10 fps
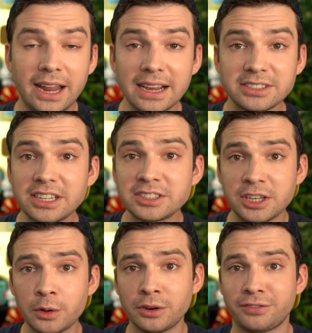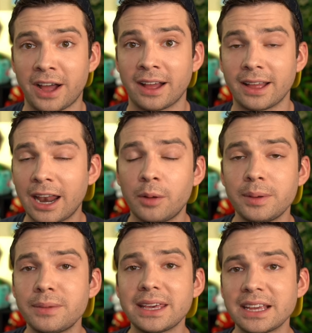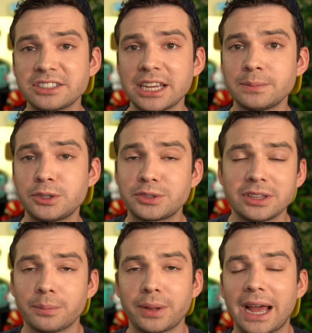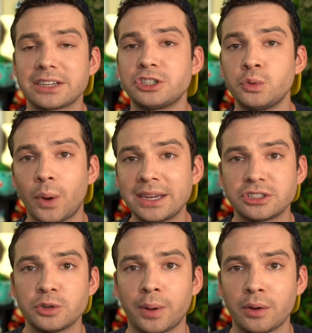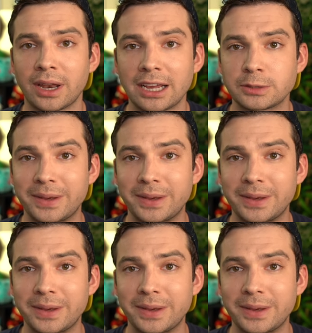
Next is Unova, and I'll be making teams using the black 2, white 2 Pokedex